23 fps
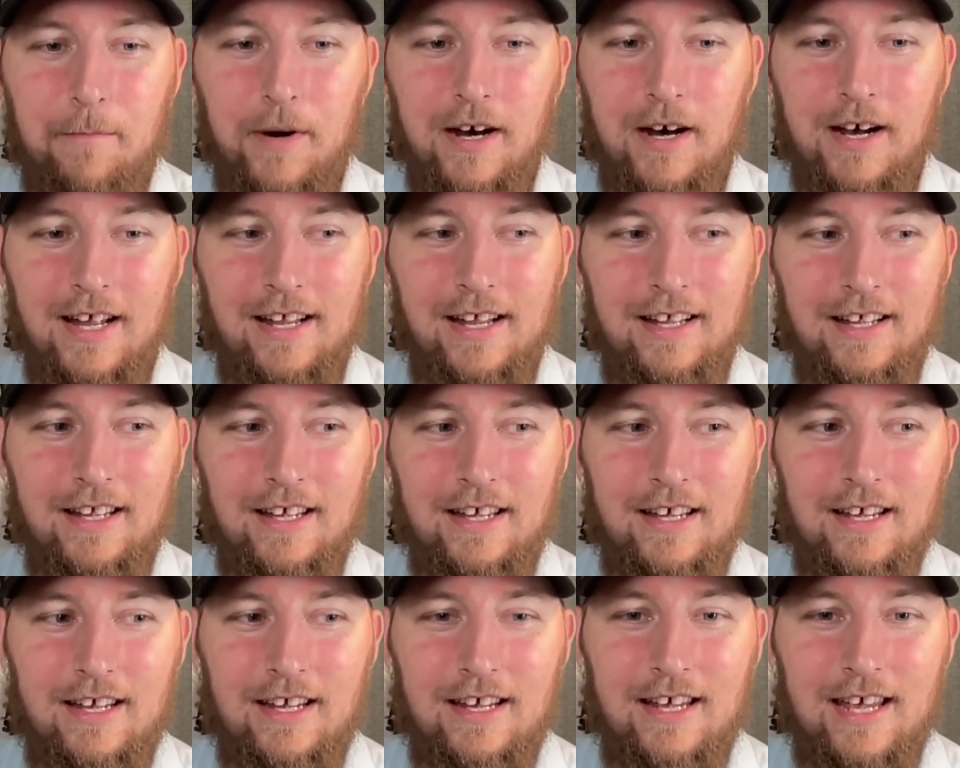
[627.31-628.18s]
But
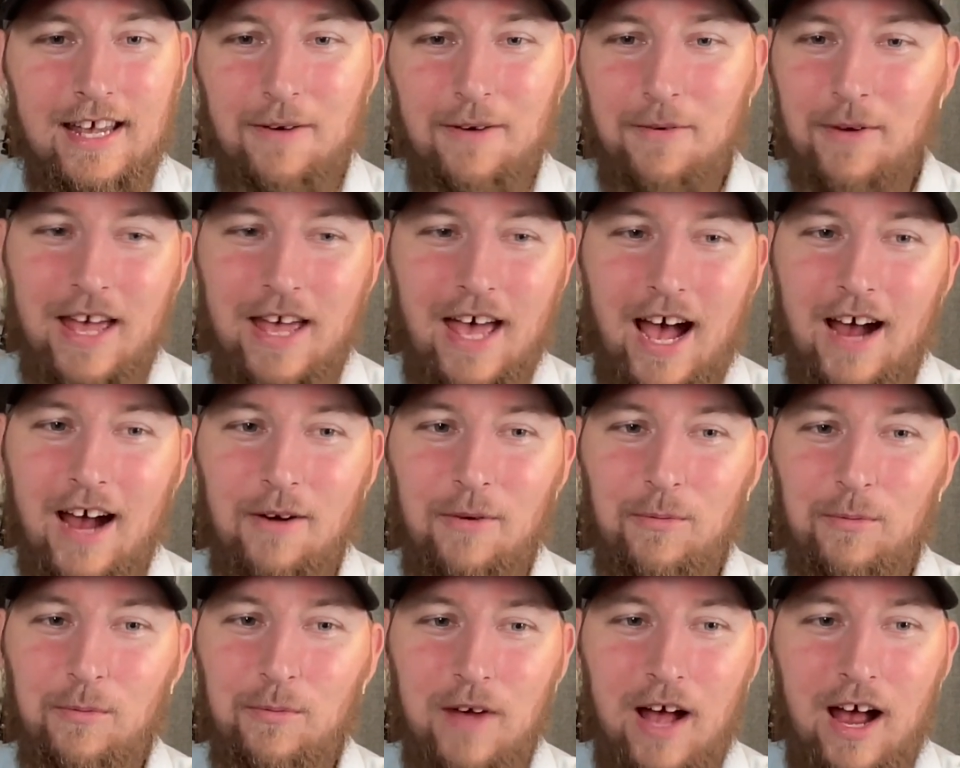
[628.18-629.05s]

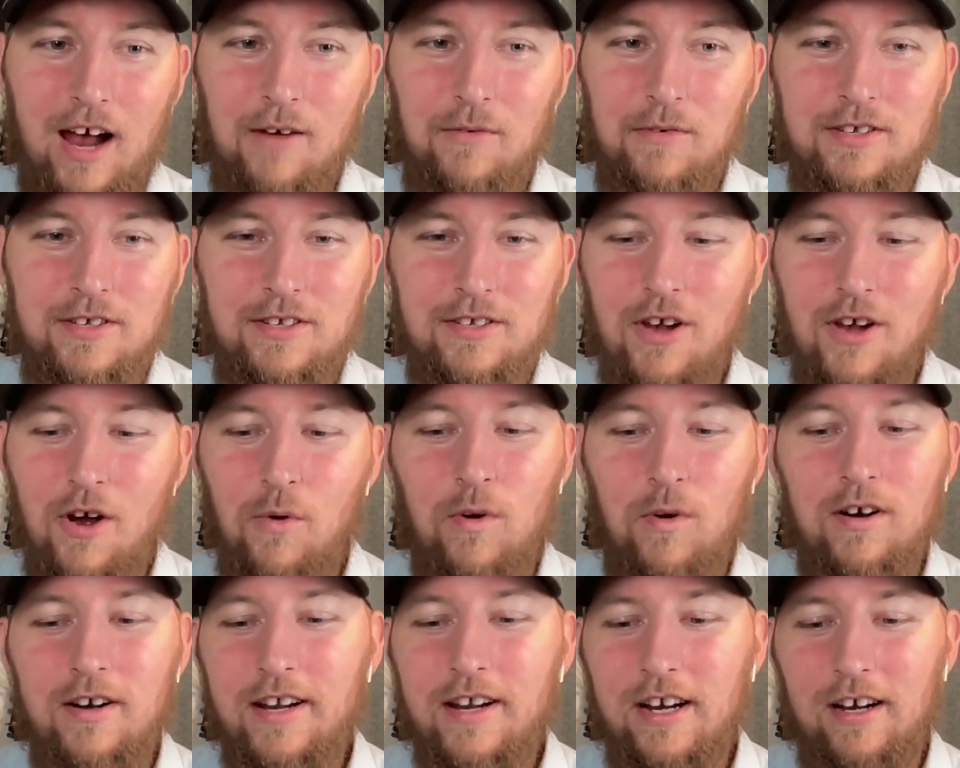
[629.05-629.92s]
I was
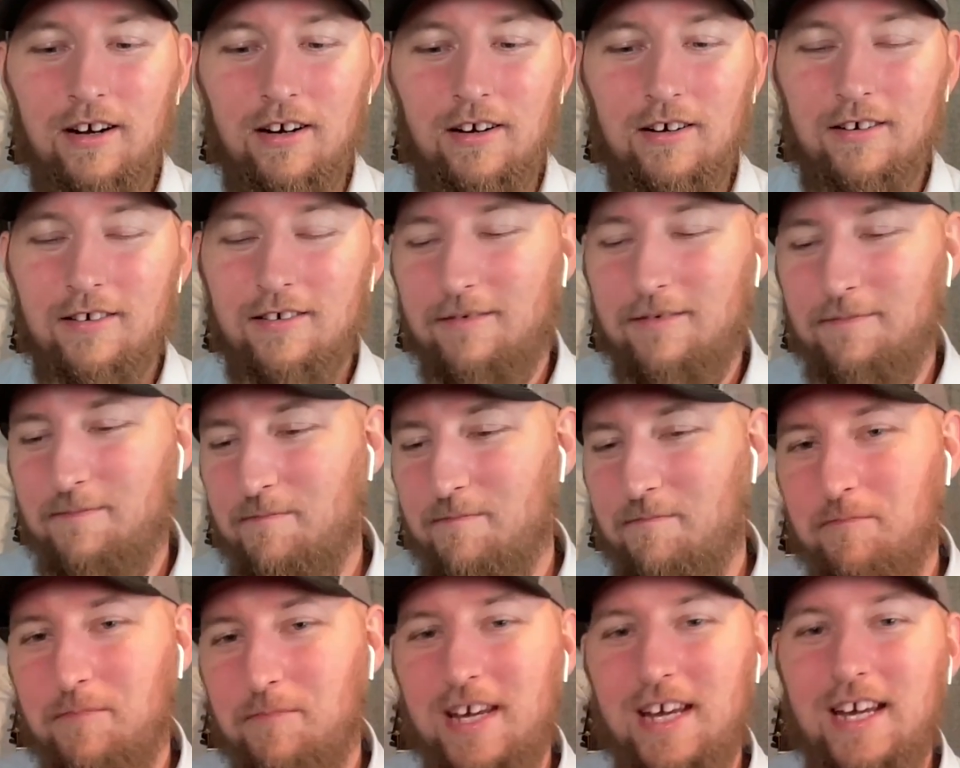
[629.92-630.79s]
nowhere near
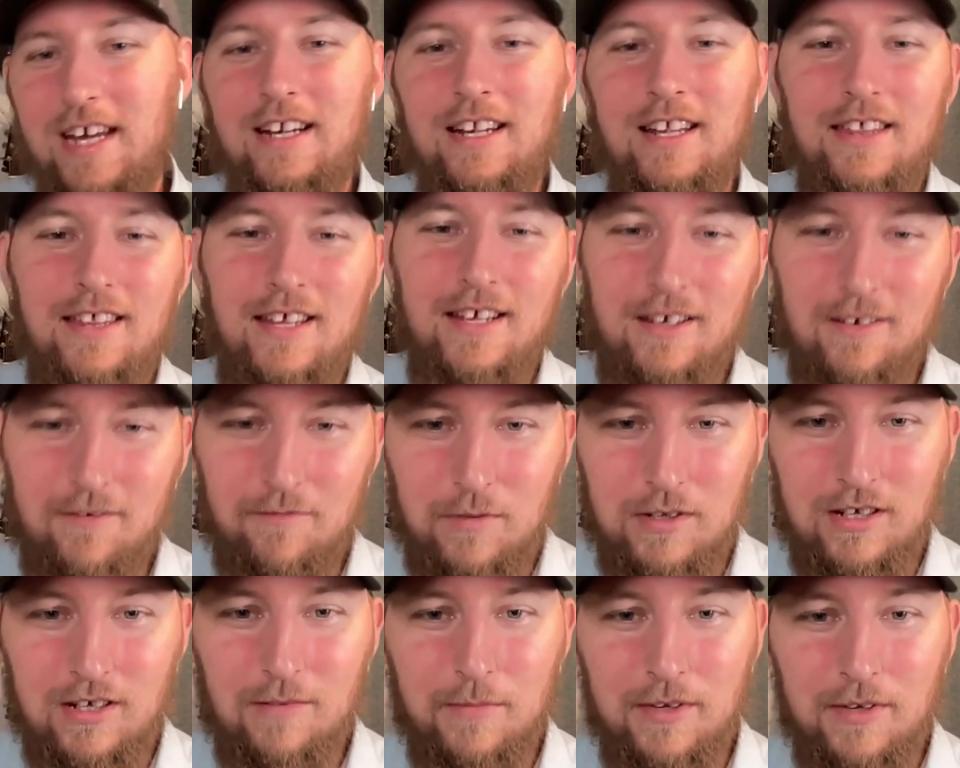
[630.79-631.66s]
anything
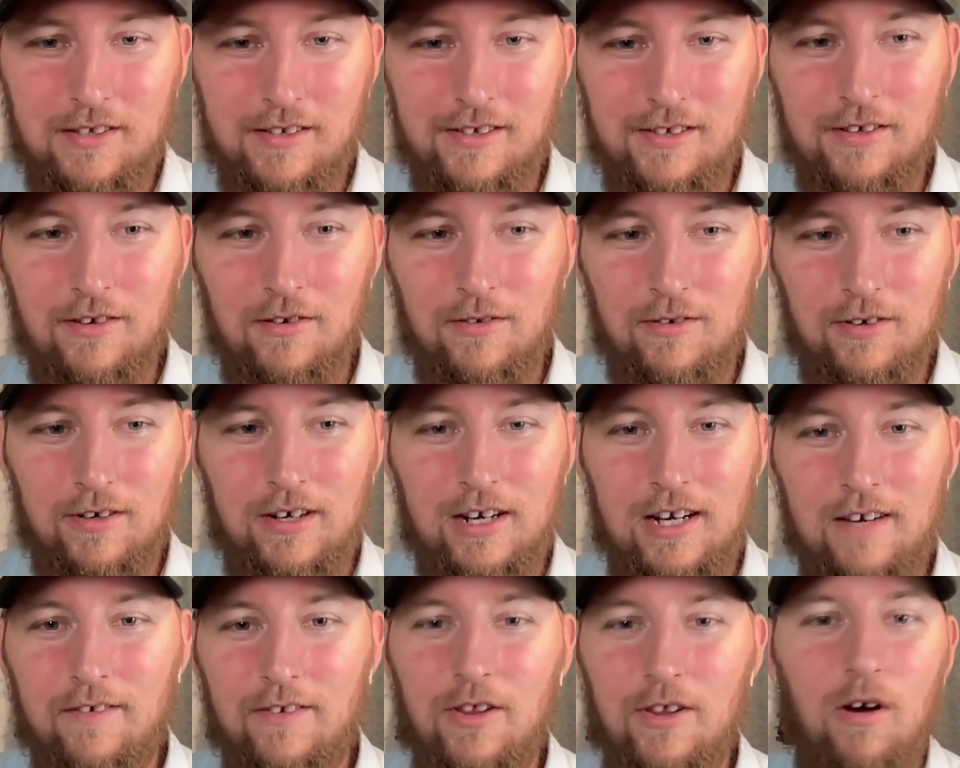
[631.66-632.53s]
of being a business
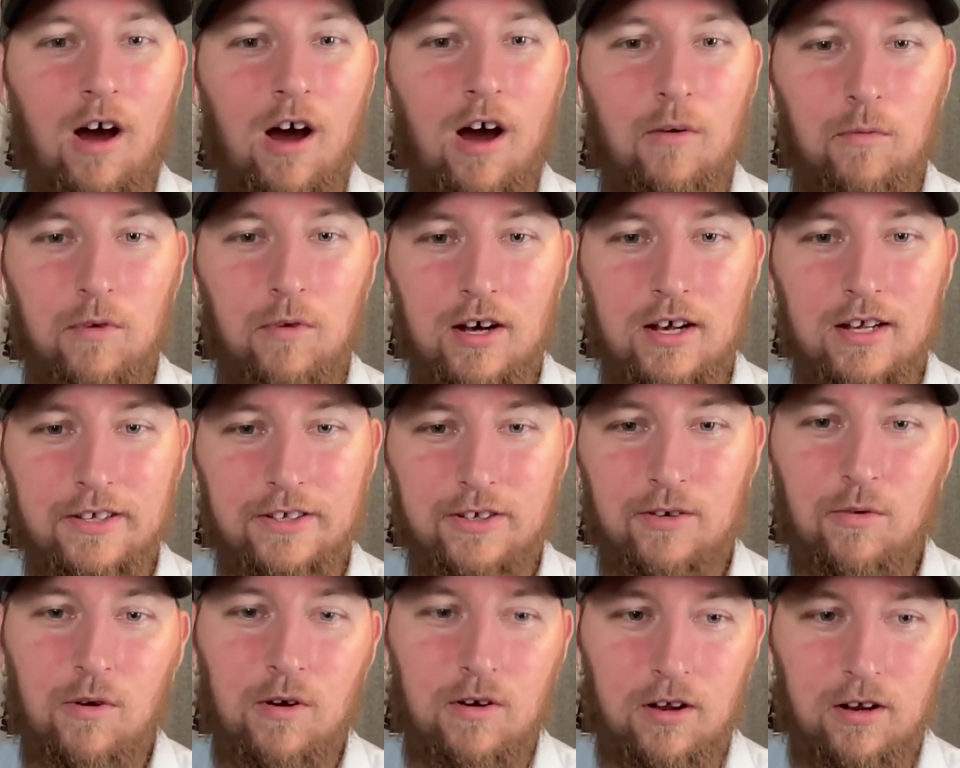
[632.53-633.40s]
owner, even though I
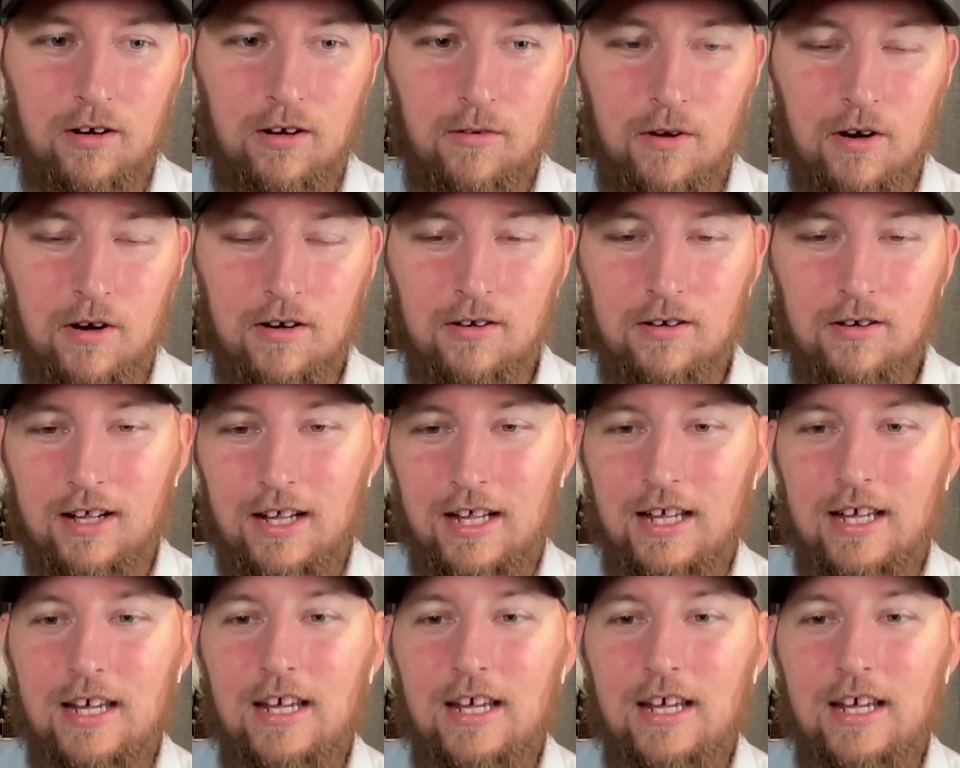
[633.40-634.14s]
was, quote unquote.